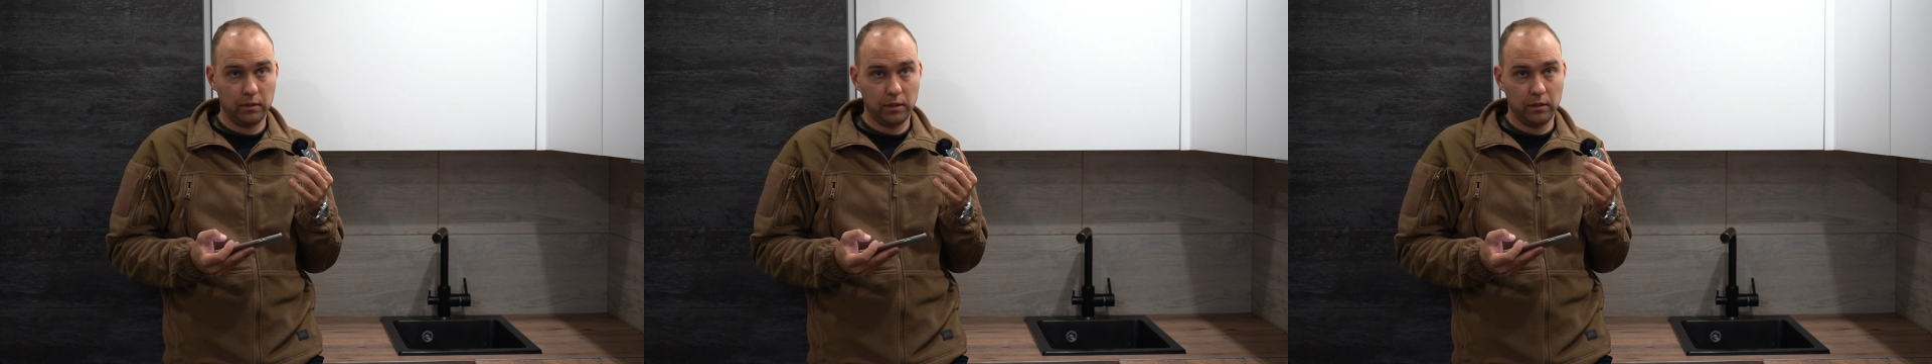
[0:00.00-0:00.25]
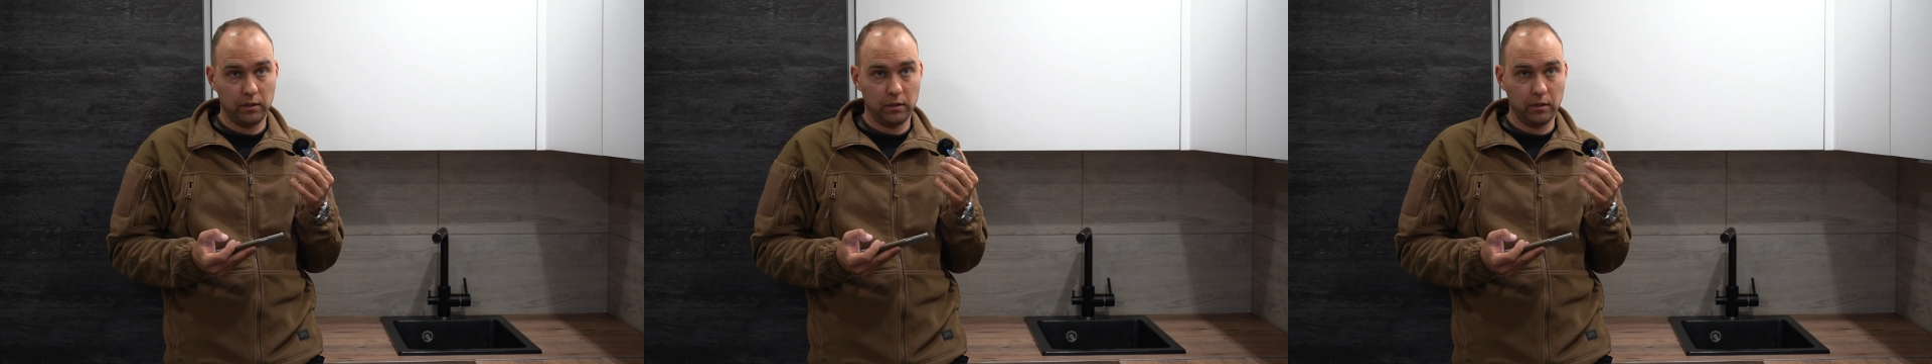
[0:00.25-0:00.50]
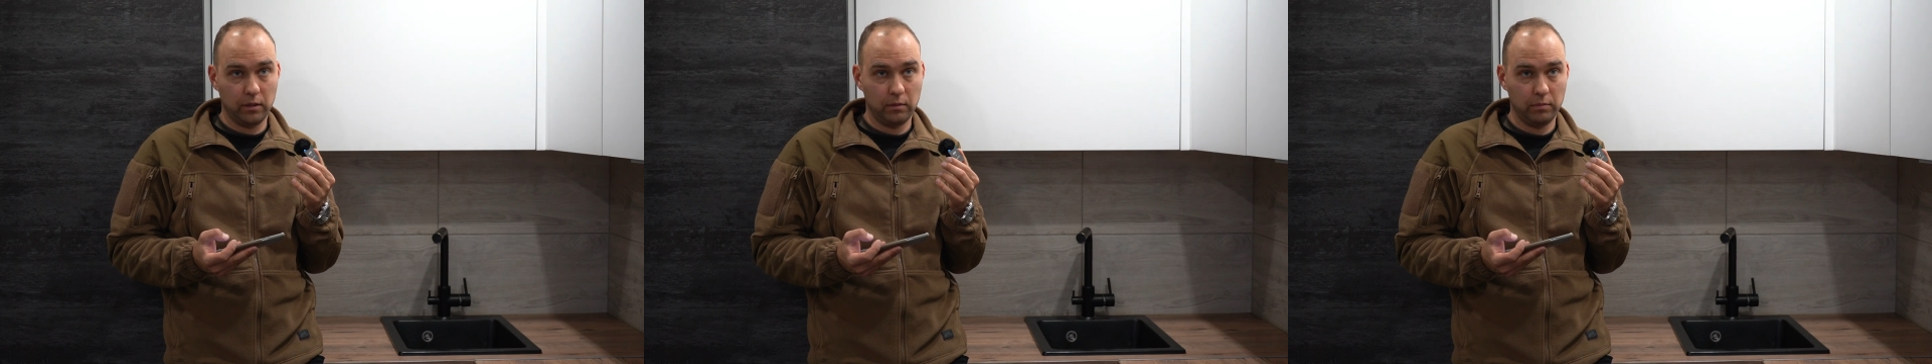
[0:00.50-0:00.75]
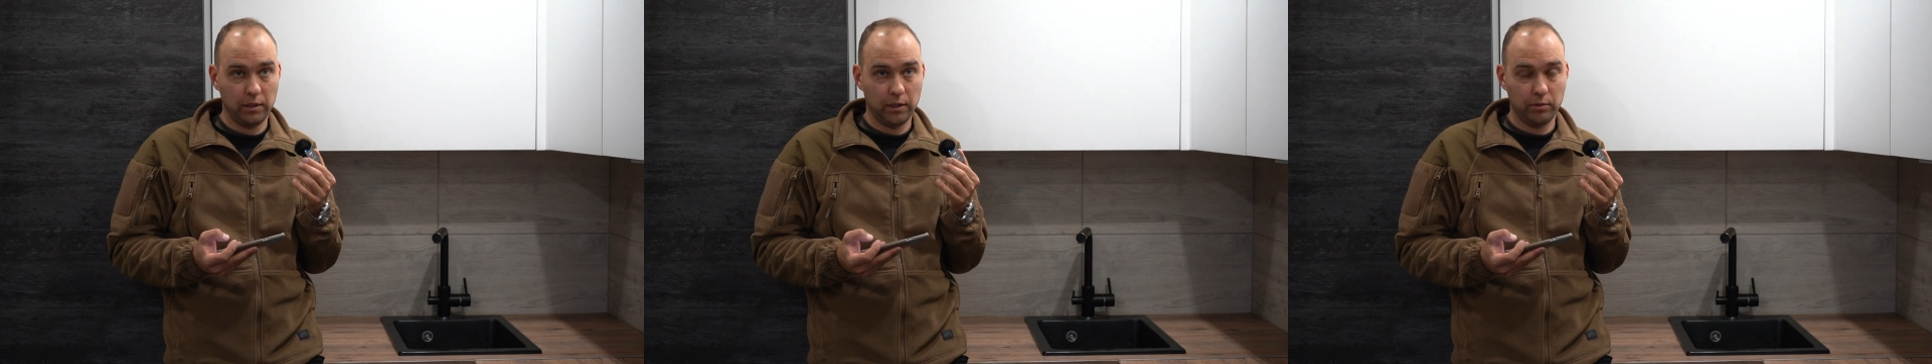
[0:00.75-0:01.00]
in
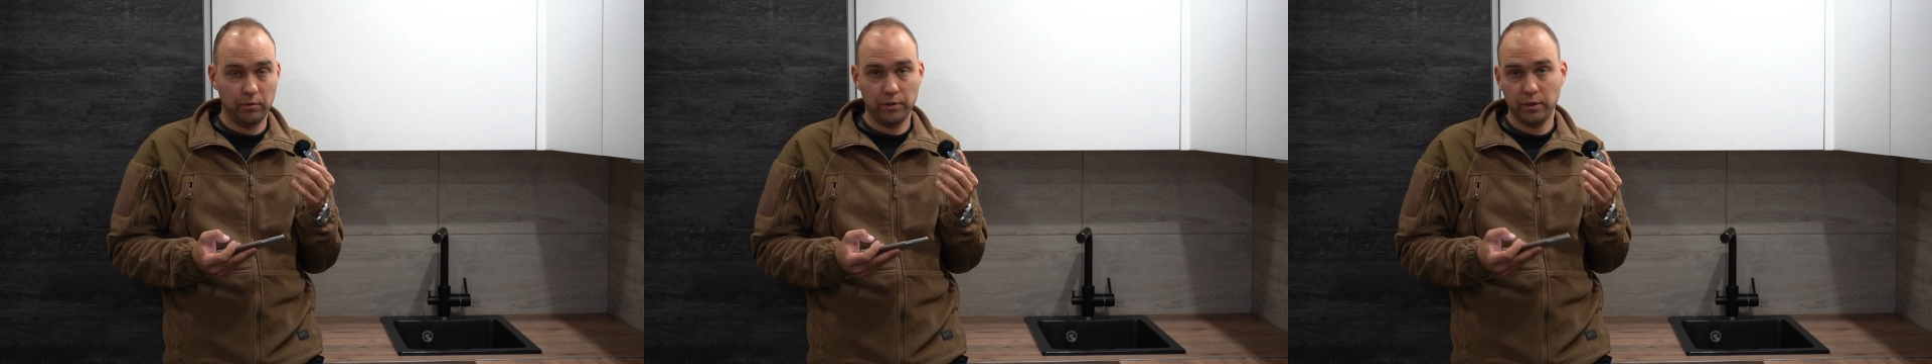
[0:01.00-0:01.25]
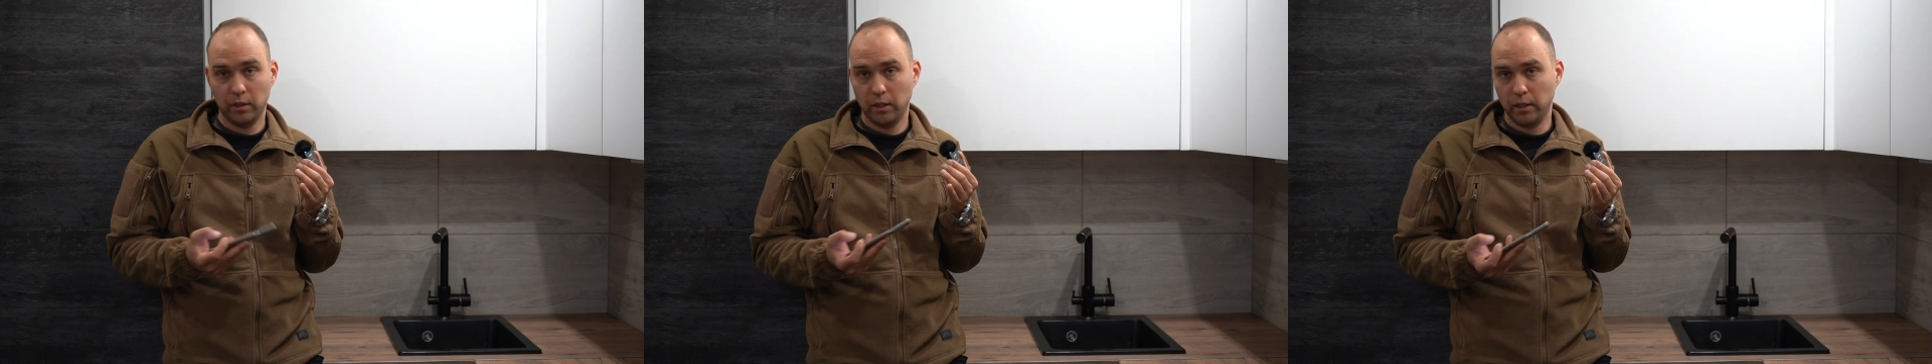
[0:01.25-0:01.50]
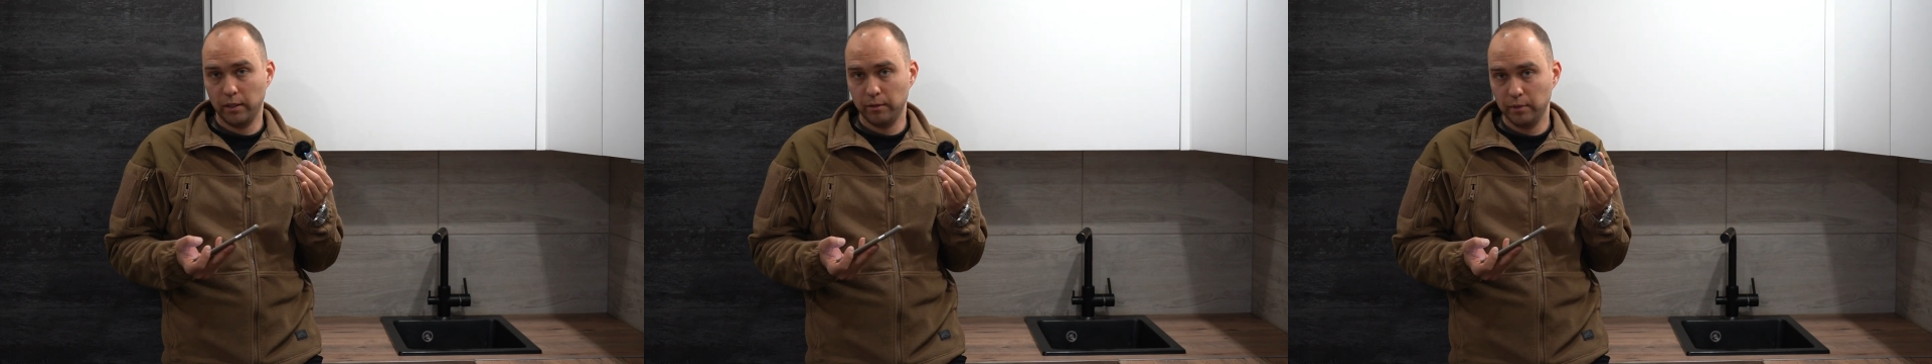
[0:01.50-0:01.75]
Belarus are,